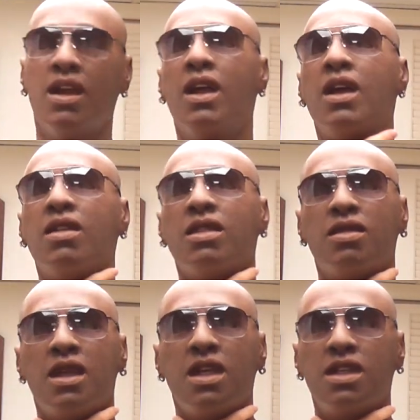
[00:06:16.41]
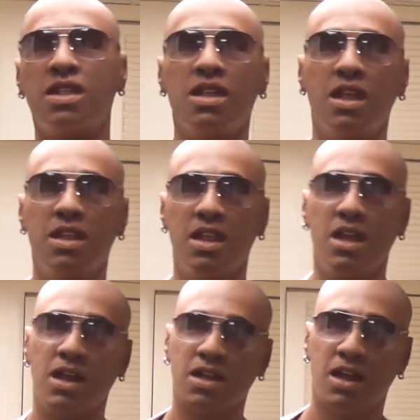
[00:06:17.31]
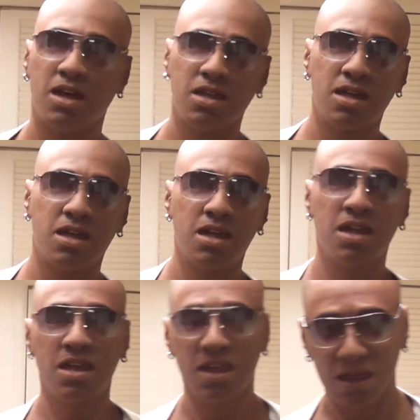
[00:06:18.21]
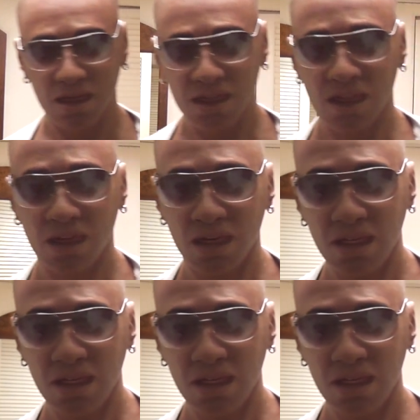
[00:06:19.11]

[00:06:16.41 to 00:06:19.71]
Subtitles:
I have the piece in the neck now. So